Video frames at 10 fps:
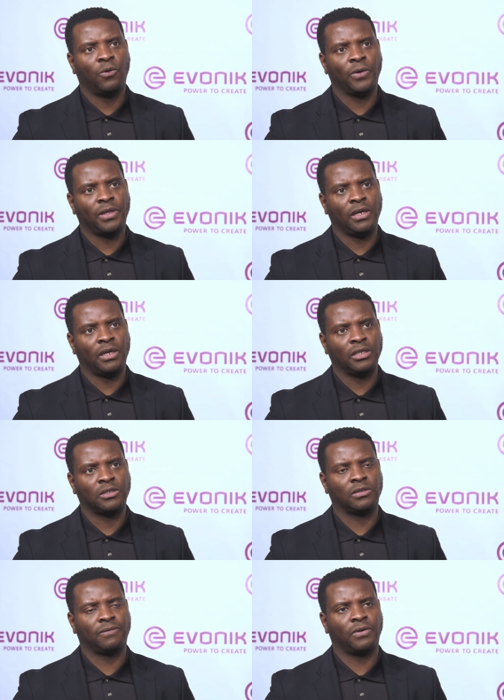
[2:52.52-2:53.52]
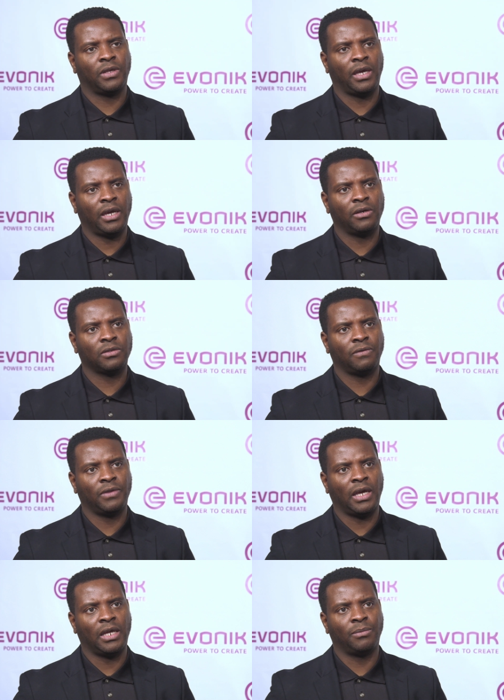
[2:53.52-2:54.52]
whether it's for the health of
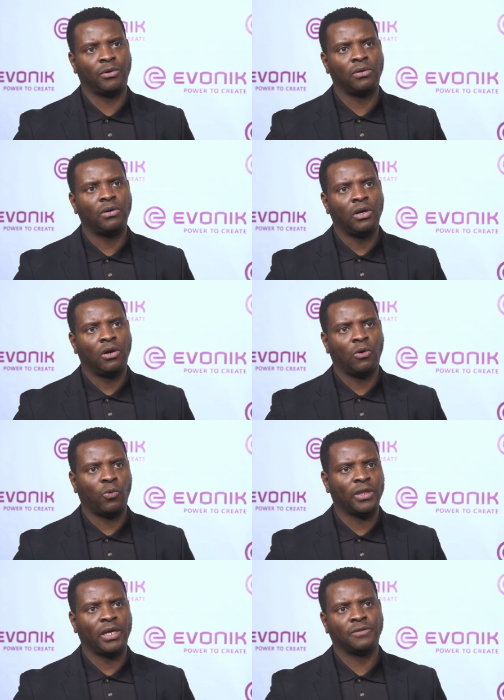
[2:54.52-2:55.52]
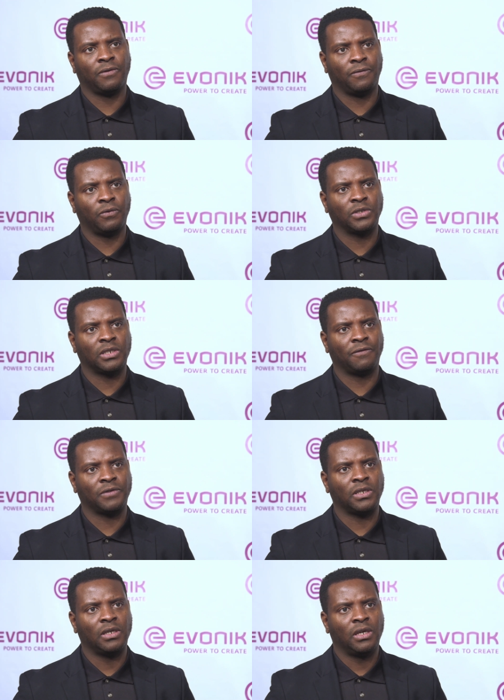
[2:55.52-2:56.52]
the animal or whether it's for food
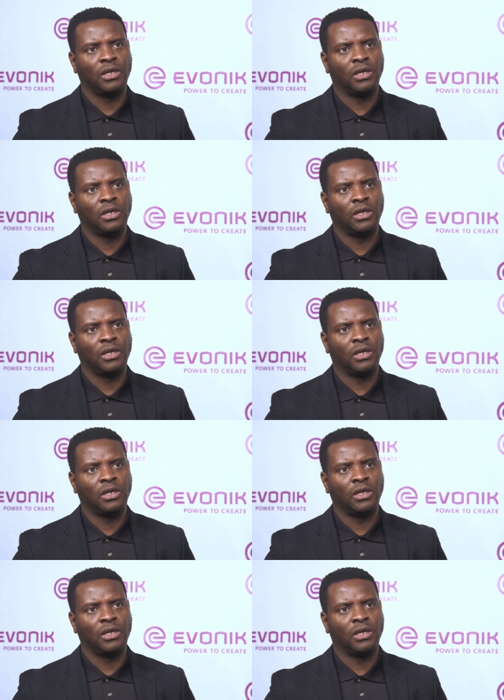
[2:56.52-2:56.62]
safety.